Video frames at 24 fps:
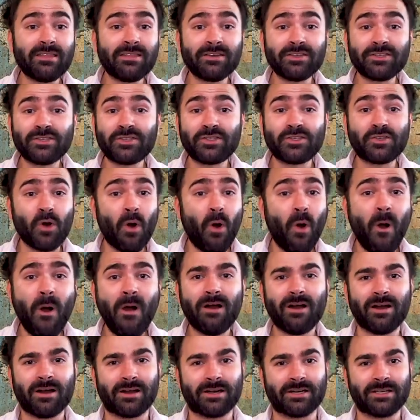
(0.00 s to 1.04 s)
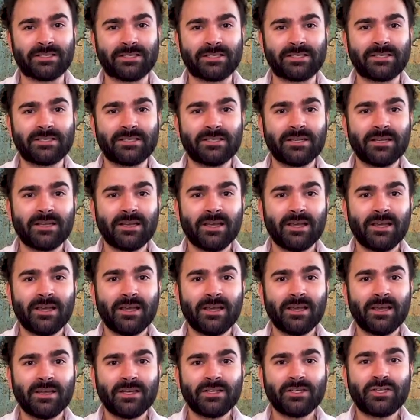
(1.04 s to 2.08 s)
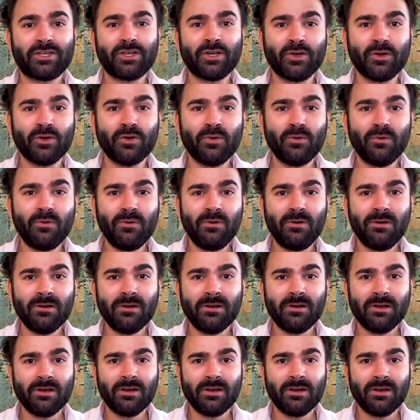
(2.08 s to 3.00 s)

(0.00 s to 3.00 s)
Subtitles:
the stores. Too